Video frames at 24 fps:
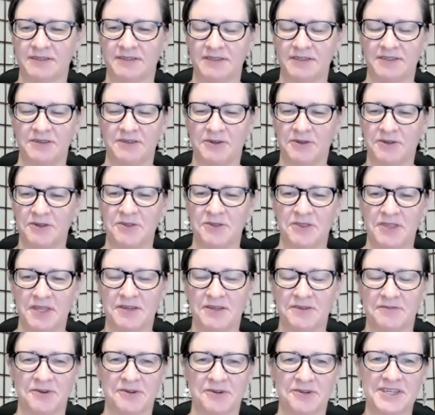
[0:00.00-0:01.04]
you
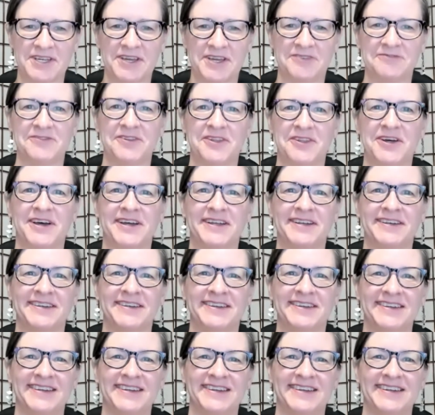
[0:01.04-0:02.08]
think of your Teflon
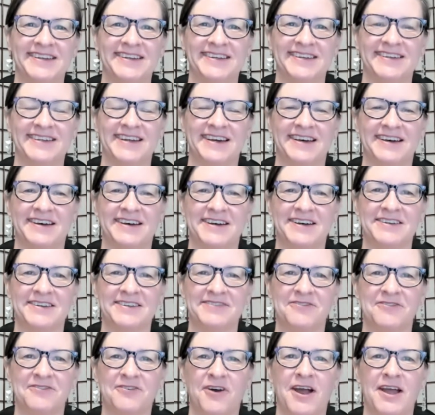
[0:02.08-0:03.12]

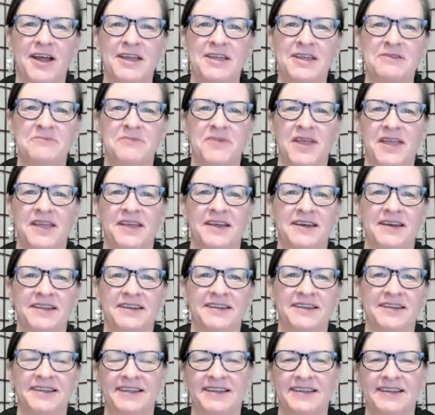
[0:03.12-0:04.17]
frying
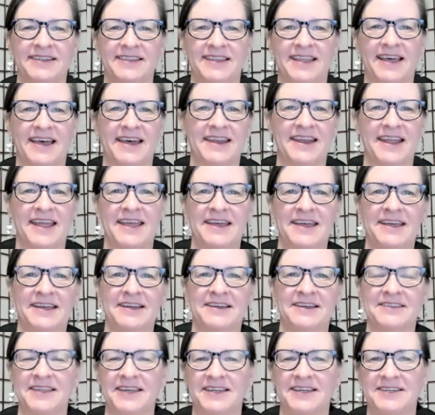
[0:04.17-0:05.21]
pan and that
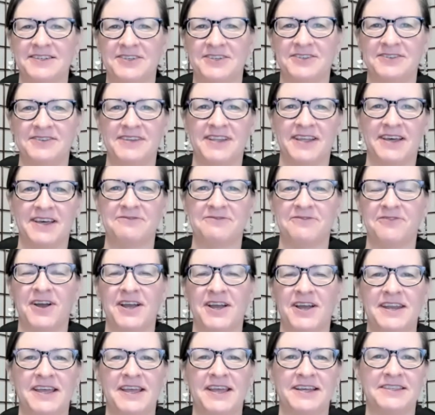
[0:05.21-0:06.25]
egg, that
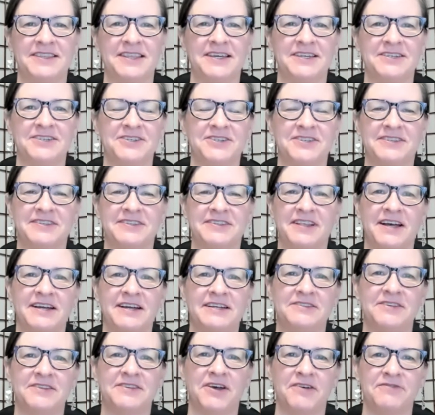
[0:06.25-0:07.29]
fried egg that just
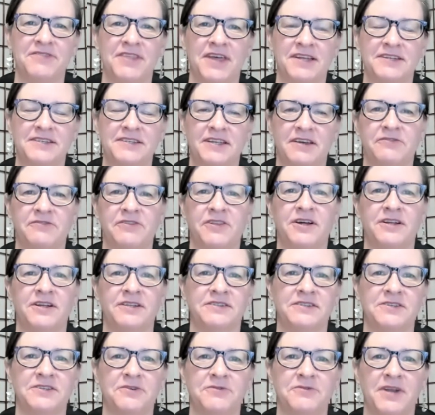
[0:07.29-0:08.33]
slides off that
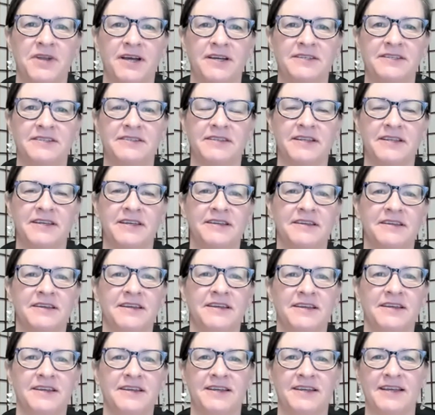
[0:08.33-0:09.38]
Teflon so nicely.
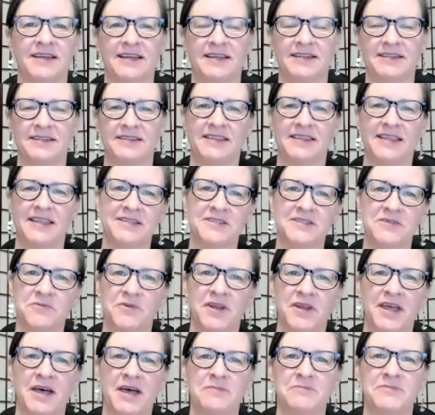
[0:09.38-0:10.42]
And that's
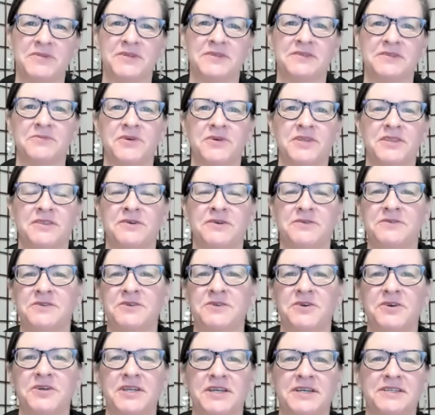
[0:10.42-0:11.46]
what happens with those
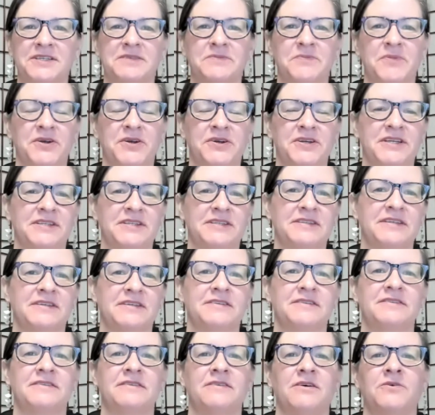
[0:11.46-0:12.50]
good
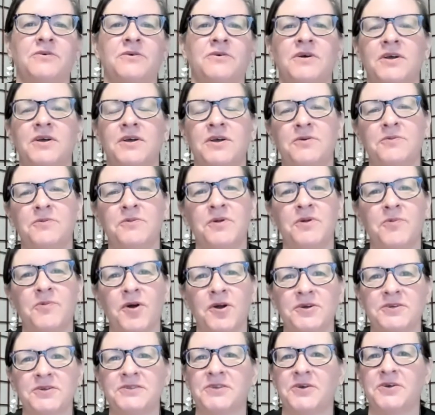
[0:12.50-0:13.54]
experiences. So we
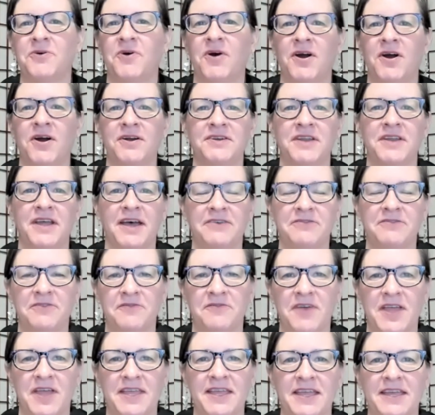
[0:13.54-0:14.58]
work so hard to have a
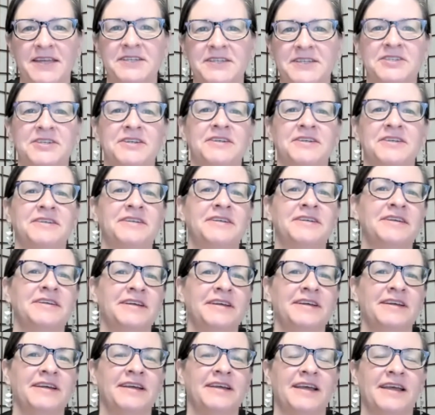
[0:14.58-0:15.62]
vacation,
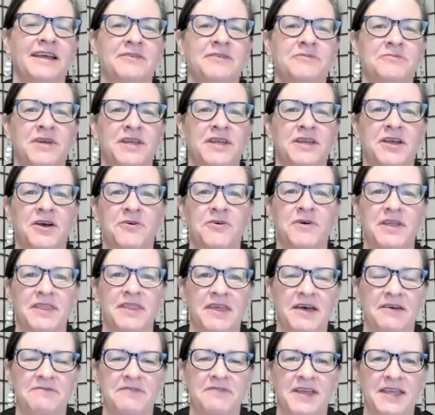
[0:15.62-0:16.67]
and we go on
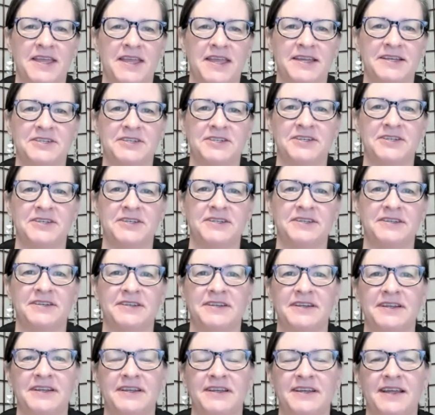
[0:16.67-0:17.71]
that
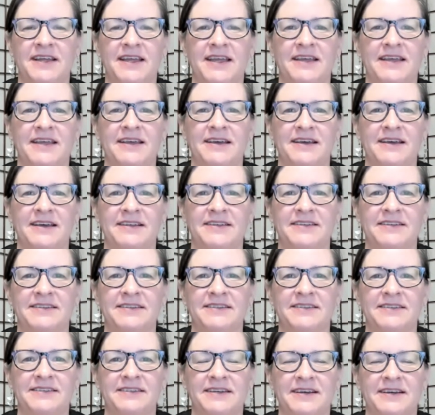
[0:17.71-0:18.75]
vacation, and
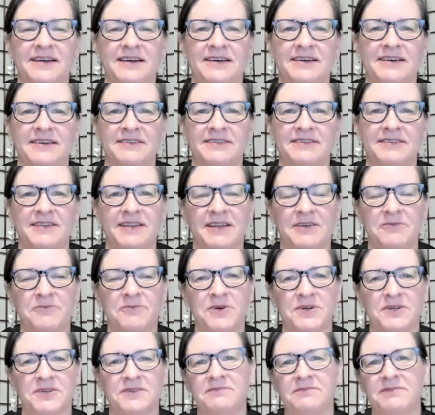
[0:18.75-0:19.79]

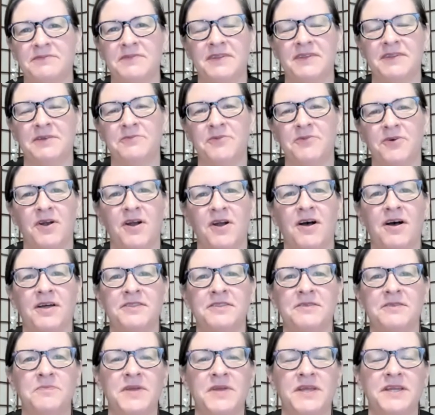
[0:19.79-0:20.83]
we're
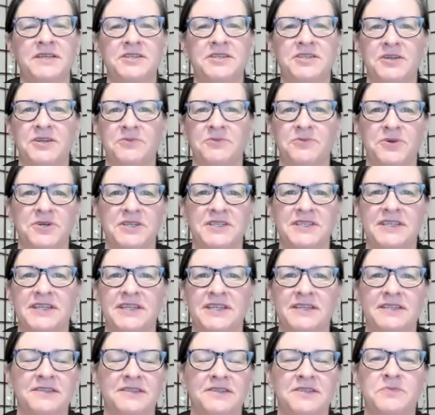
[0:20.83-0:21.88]
on the beach, and we're
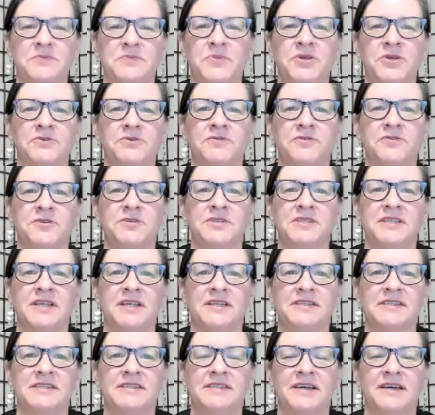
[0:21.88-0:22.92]
seeing this beautiful
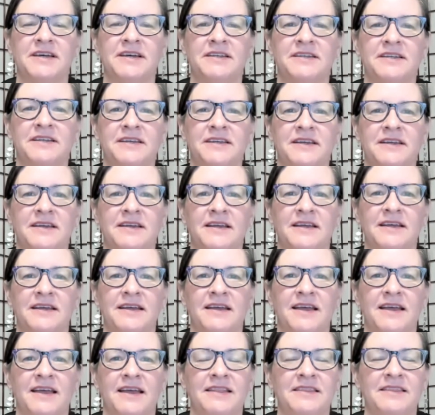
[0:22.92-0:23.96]
sunset.
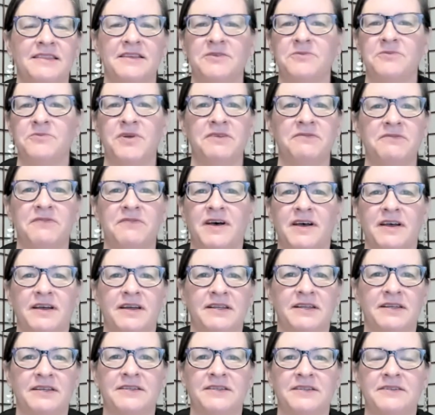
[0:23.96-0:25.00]
And then we
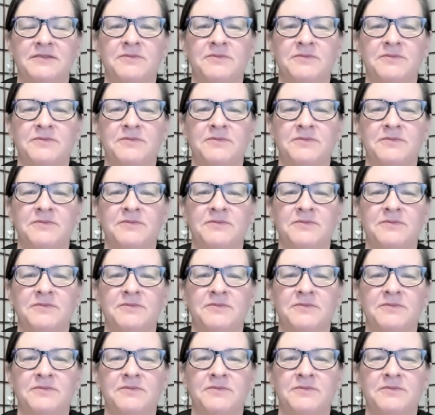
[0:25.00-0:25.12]
find